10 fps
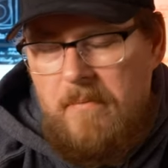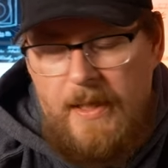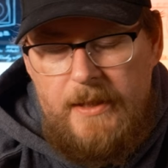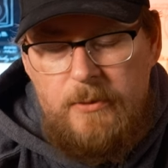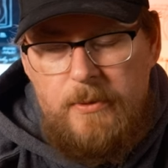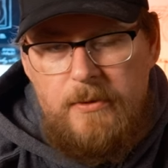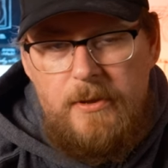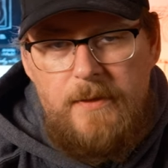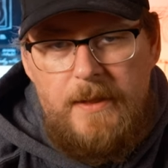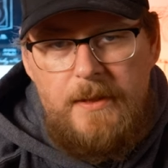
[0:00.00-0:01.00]
it's one of
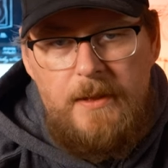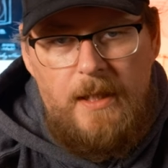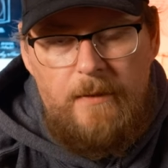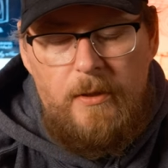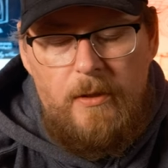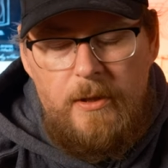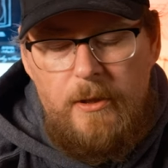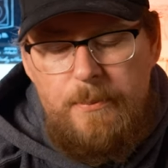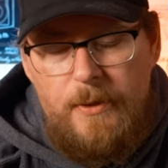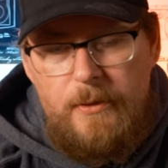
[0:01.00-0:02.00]
those things. I've got a
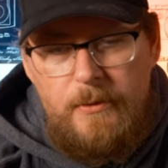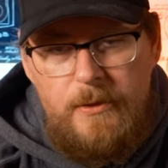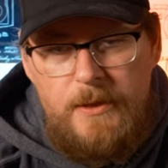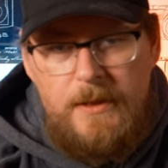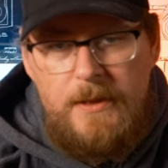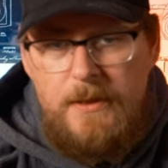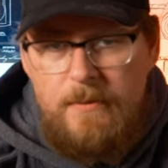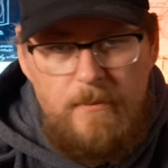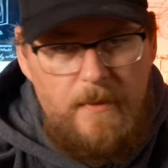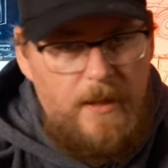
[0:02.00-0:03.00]
good prognosis.
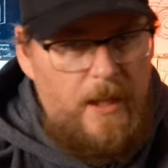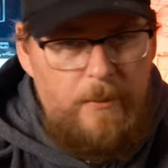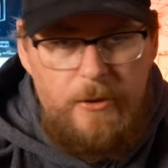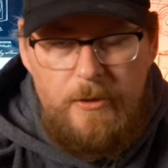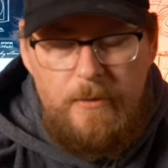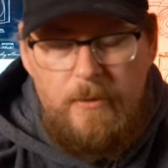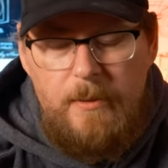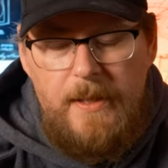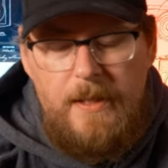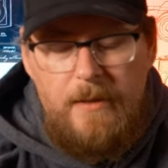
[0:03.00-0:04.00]
I'm sure I'm going
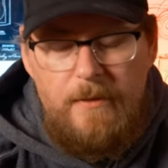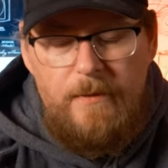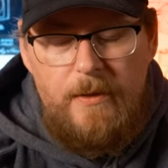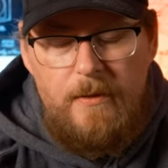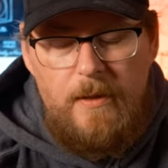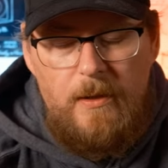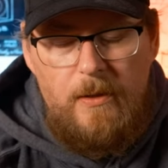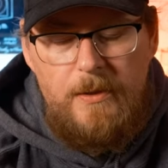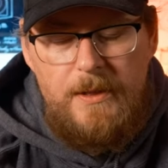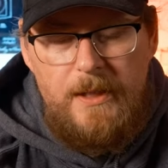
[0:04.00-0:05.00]
to be here for a
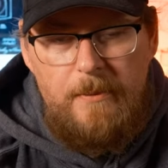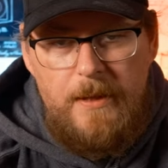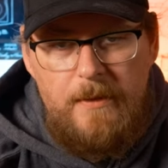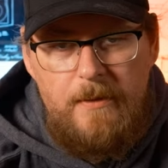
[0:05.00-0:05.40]
long time yet,